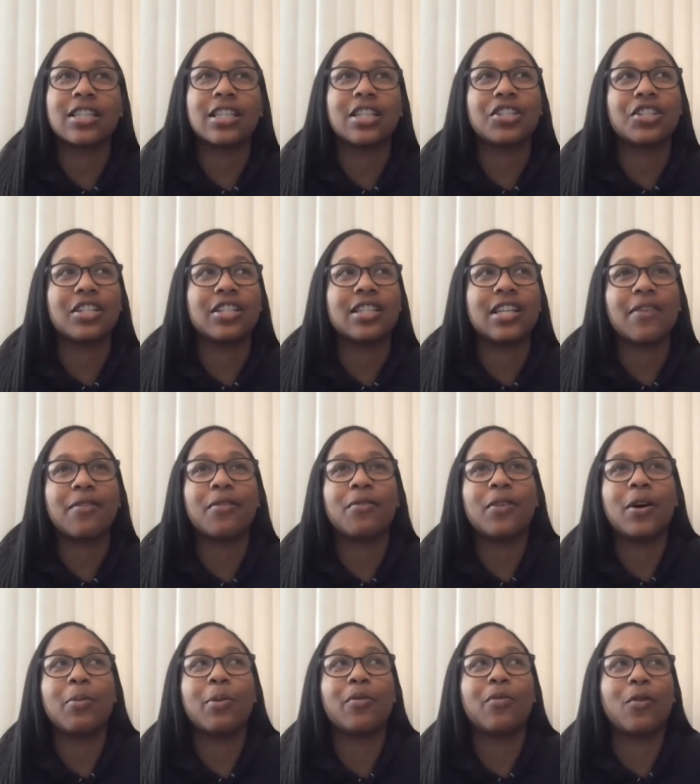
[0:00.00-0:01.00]
that she's never
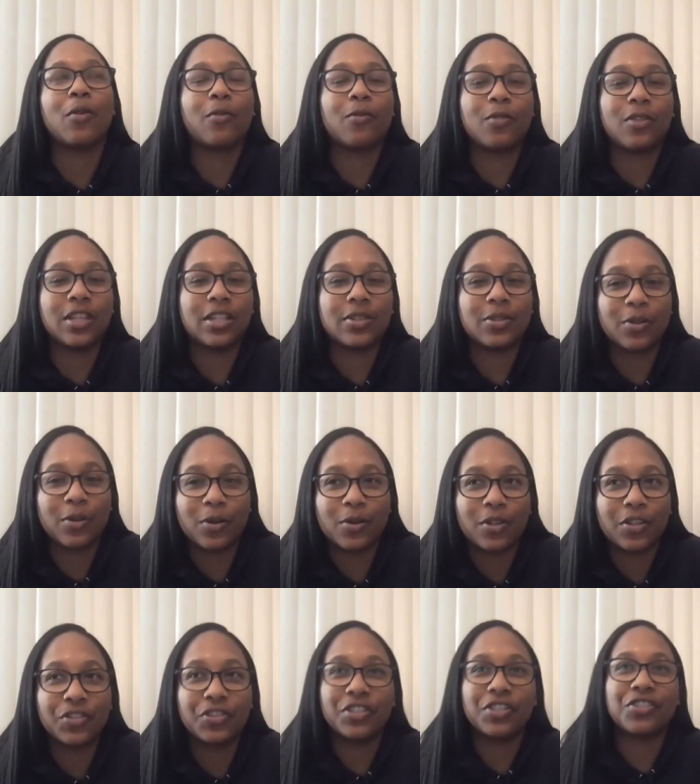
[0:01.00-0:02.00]
felt before for this girl
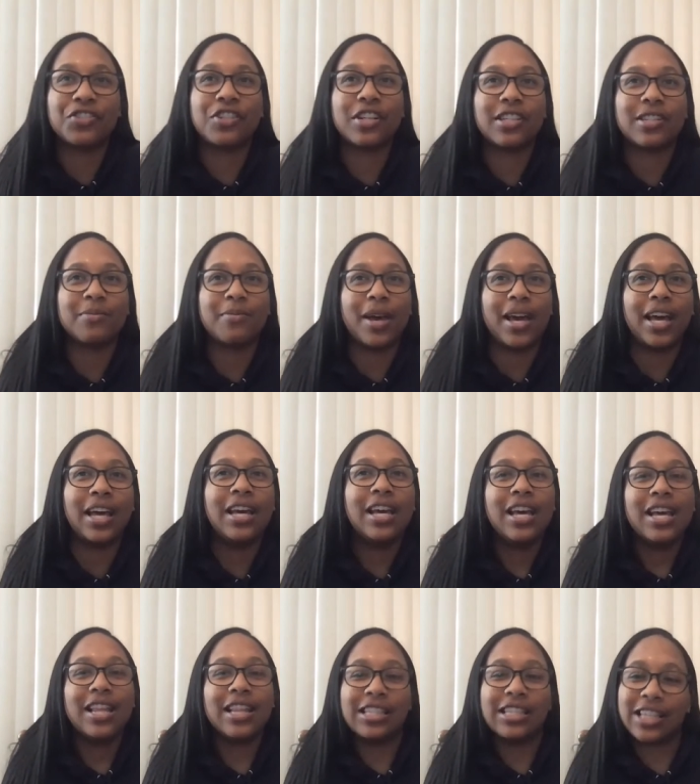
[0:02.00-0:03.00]
that she's just met
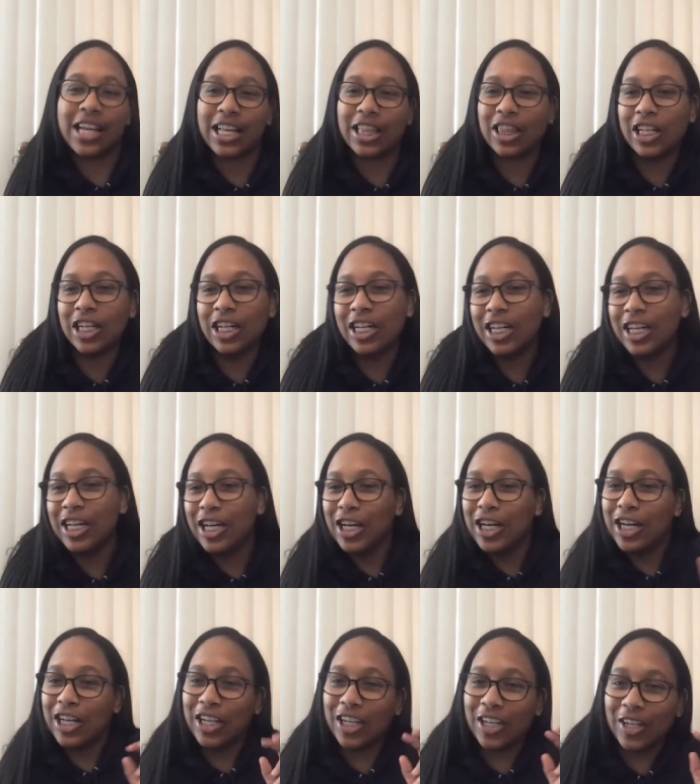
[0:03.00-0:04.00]
that's like the
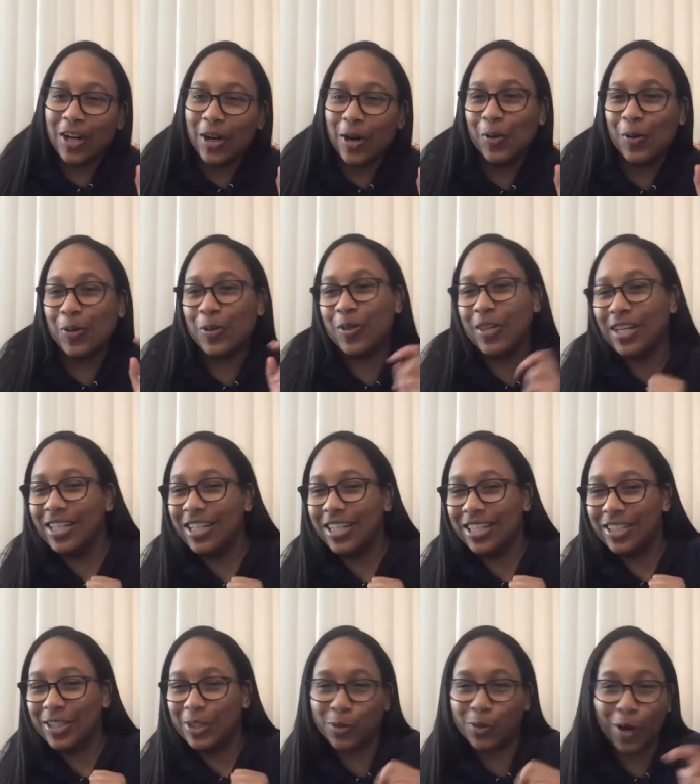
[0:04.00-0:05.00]
you know
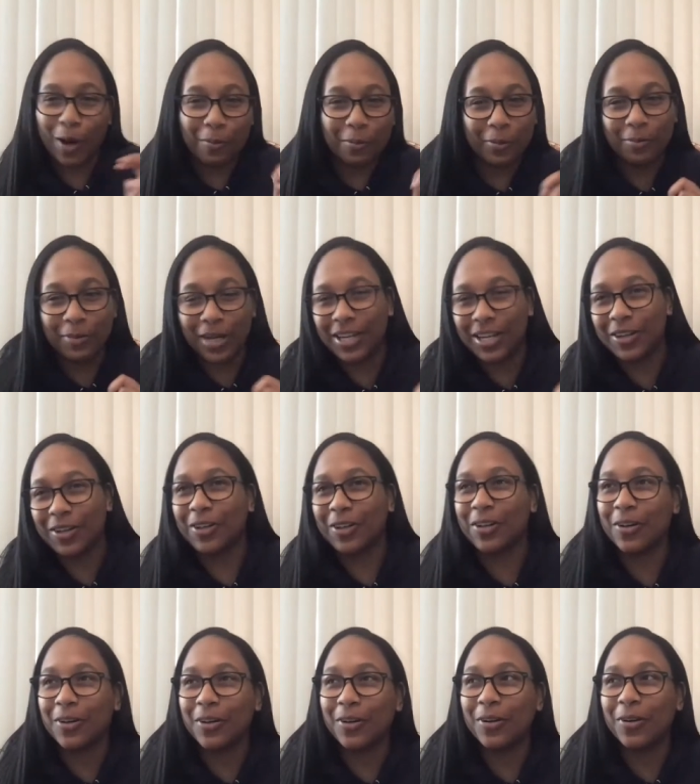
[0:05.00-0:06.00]
the troublemaker
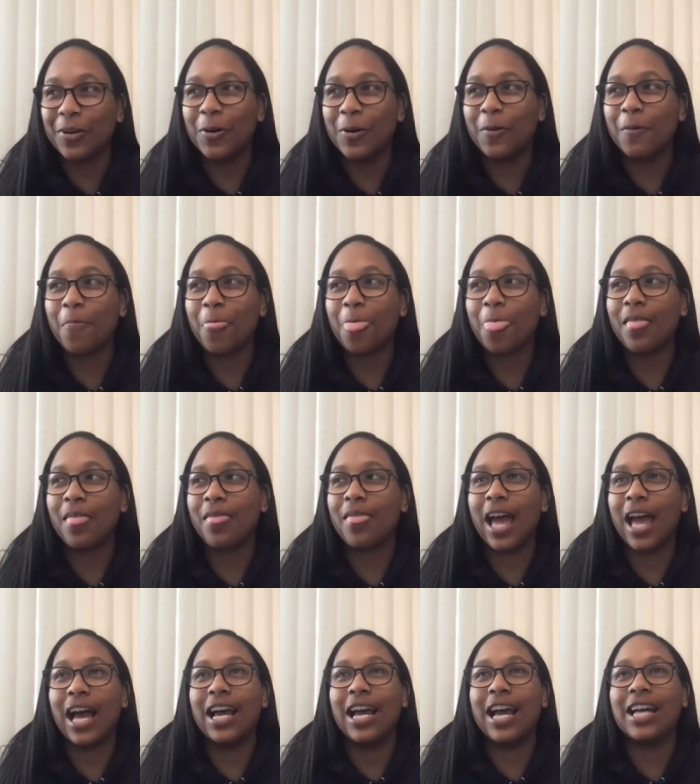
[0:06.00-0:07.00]
girl
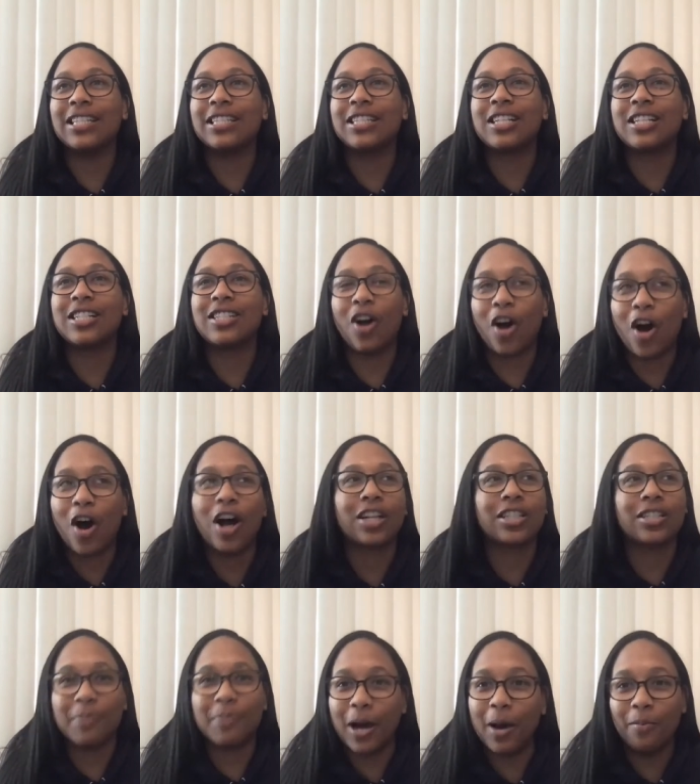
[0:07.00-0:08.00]
that has talked
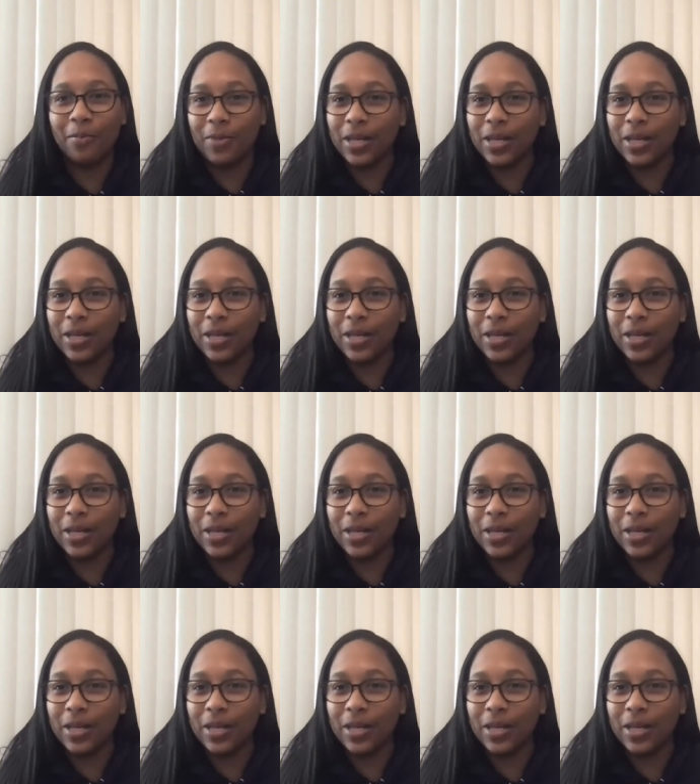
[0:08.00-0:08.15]
about